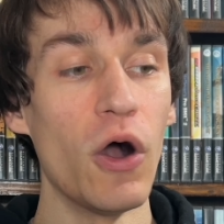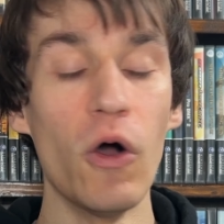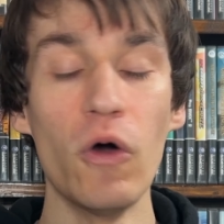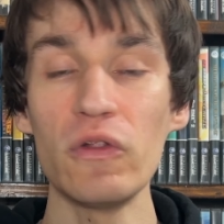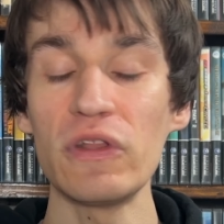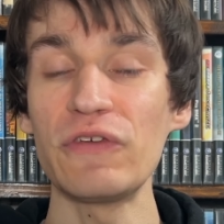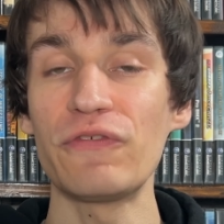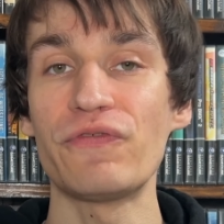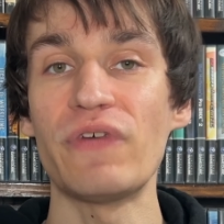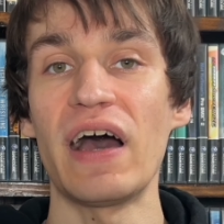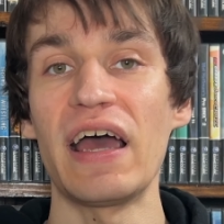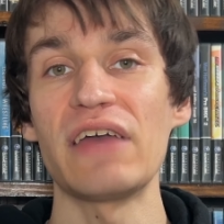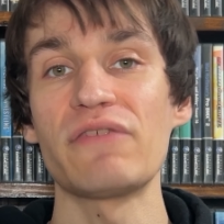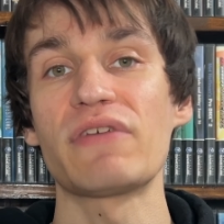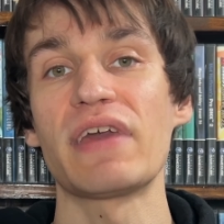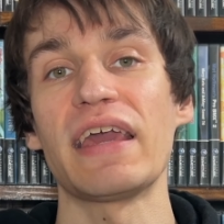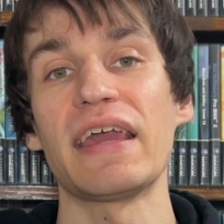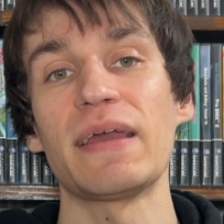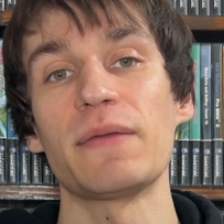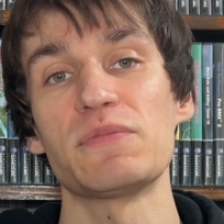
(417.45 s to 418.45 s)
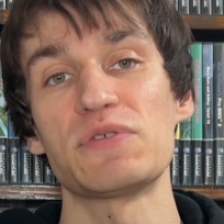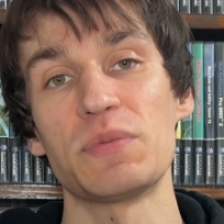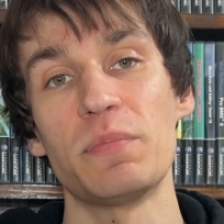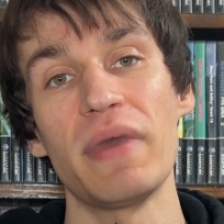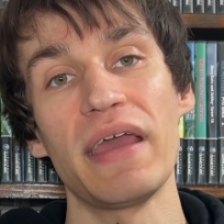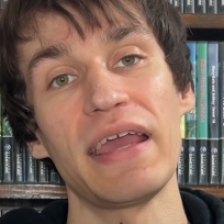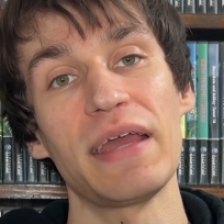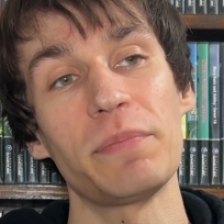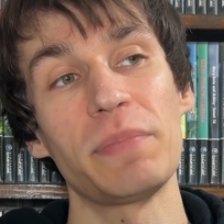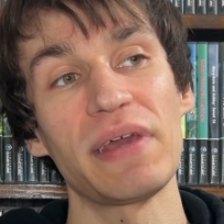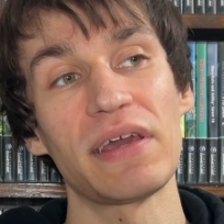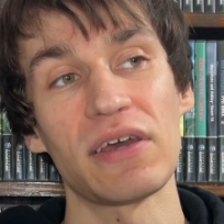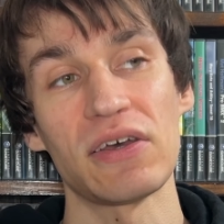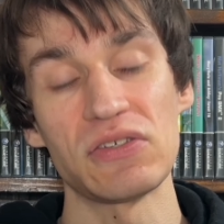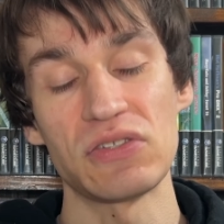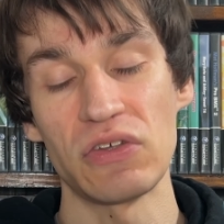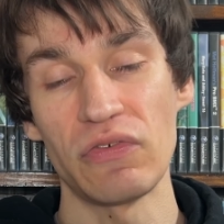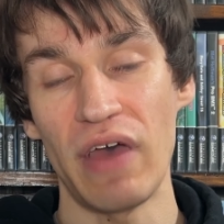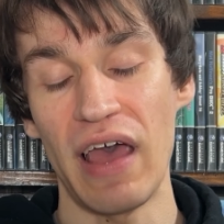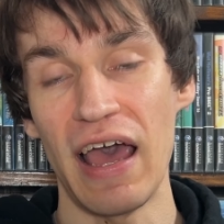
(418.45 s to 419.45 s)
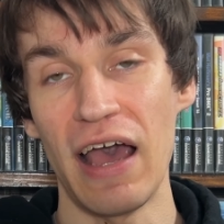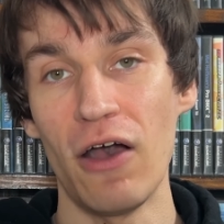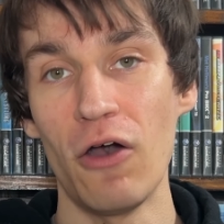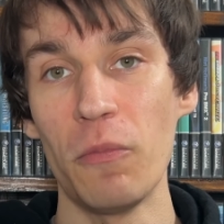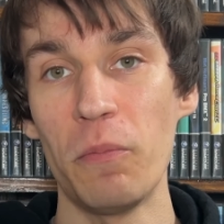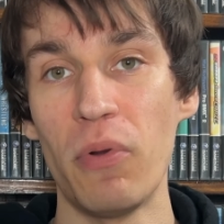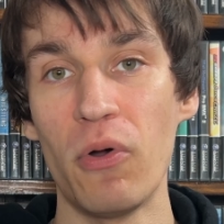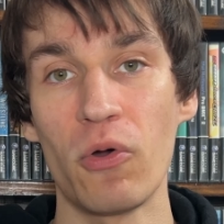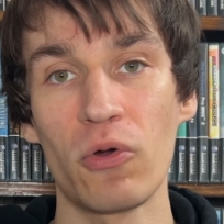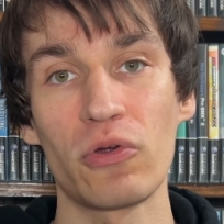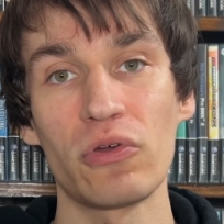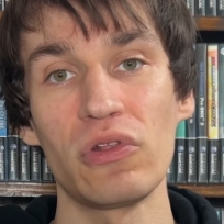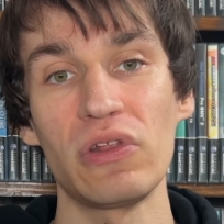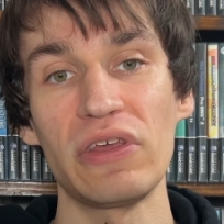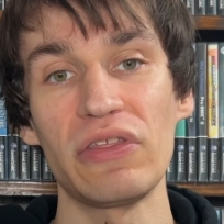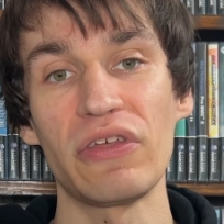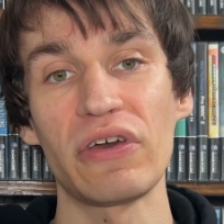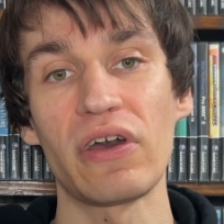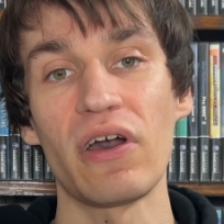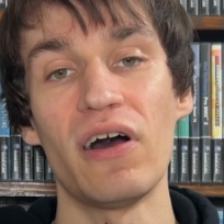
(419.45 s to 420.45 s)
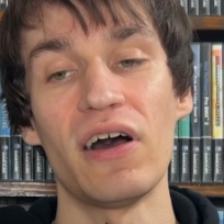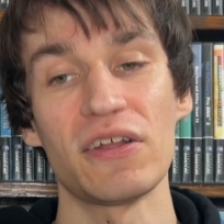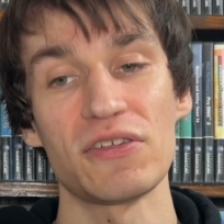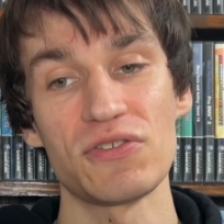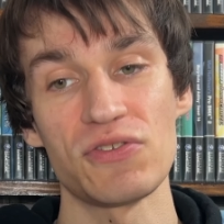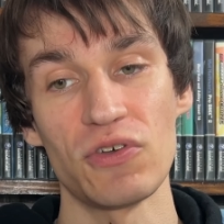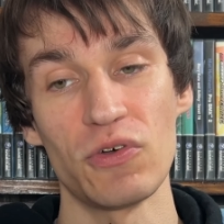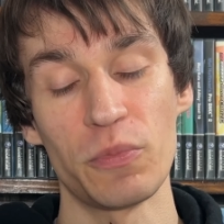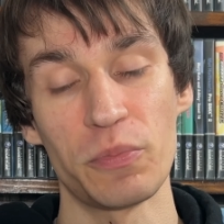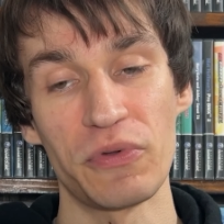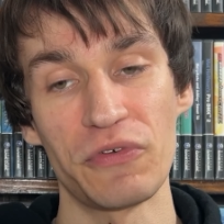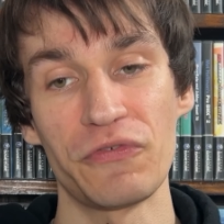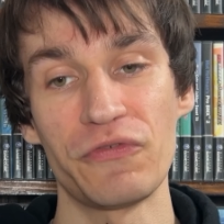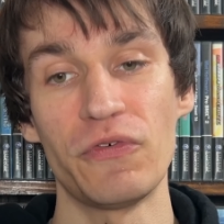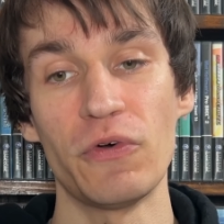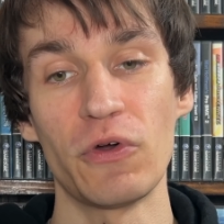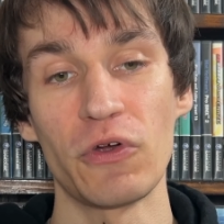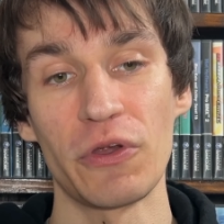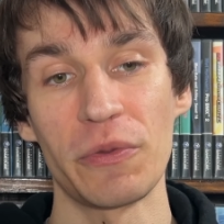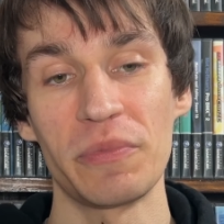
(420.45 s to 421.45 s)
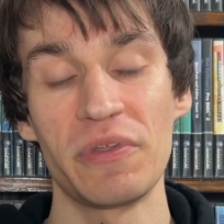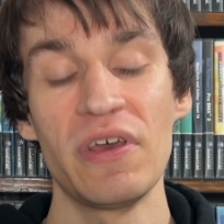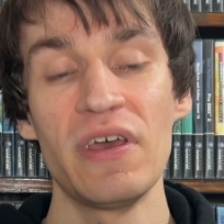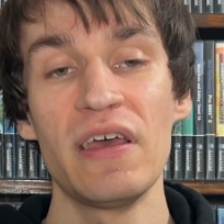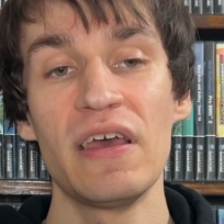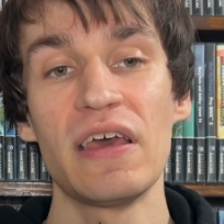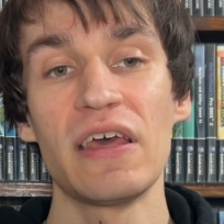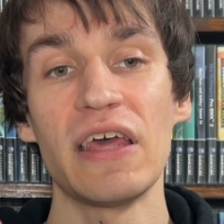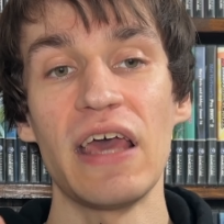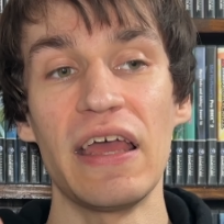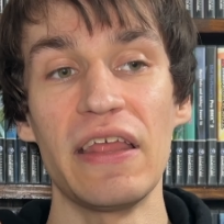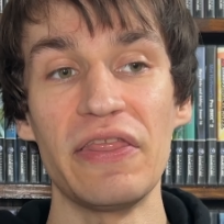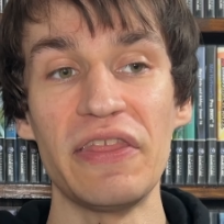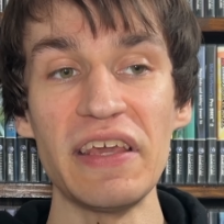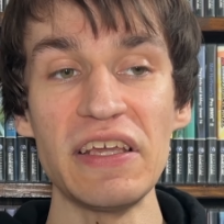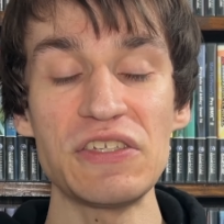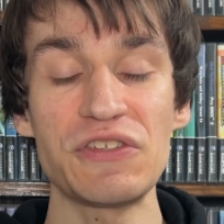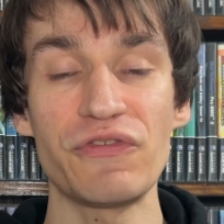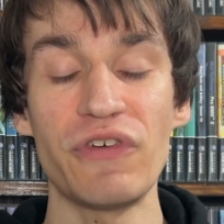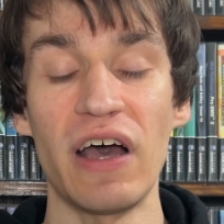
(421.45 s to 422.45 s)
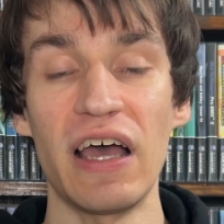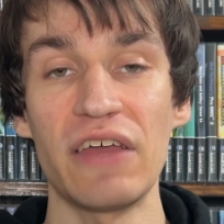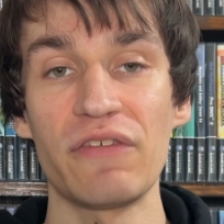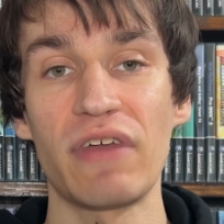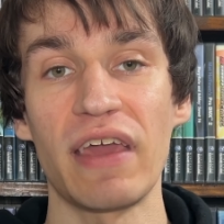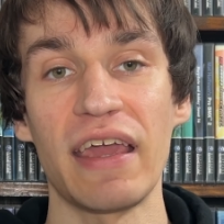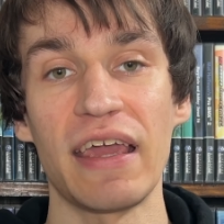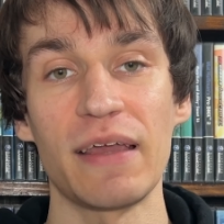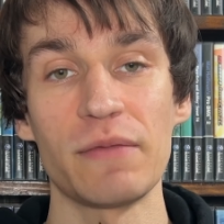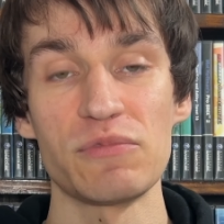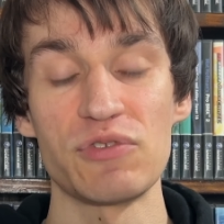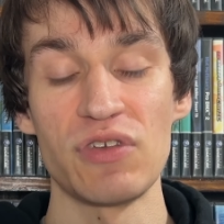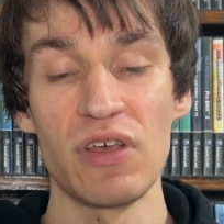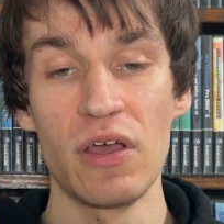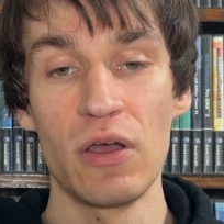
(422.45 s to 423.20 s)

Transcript: Only 5 games made because of how poorly the console performed. And these 5 games